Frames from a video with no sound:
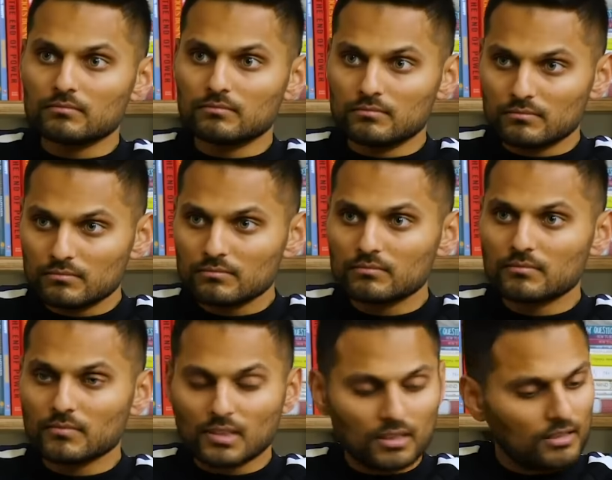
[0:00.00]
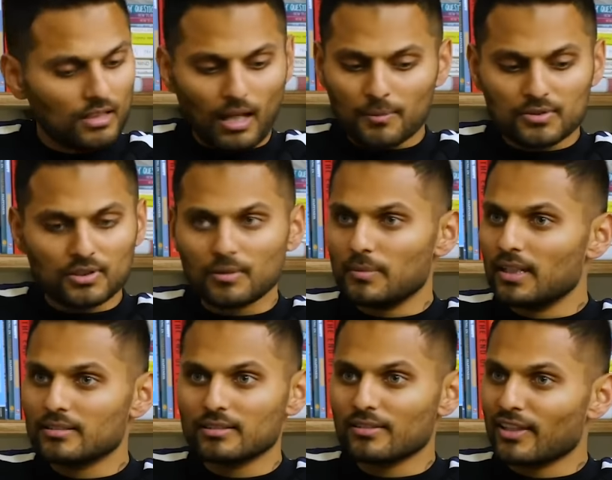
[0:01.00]
Mm. Absolutely
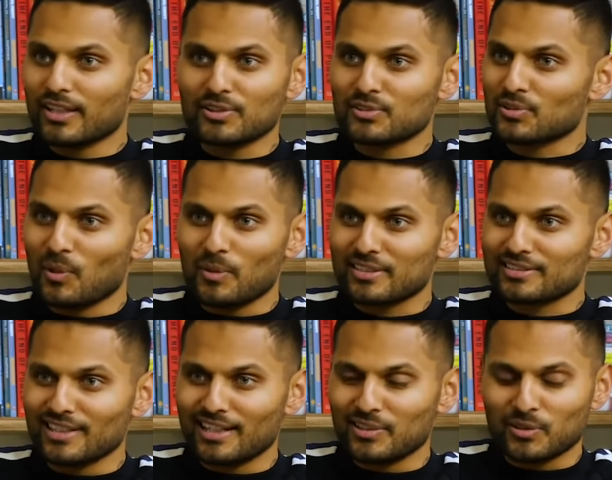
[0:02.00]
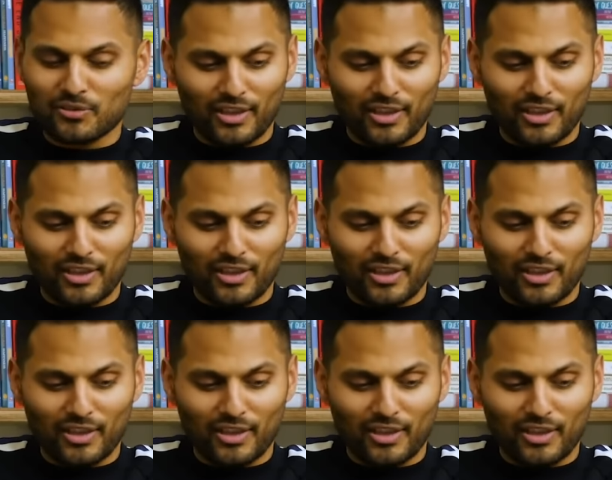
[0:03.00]
amazing. Thank you so much, Daniel.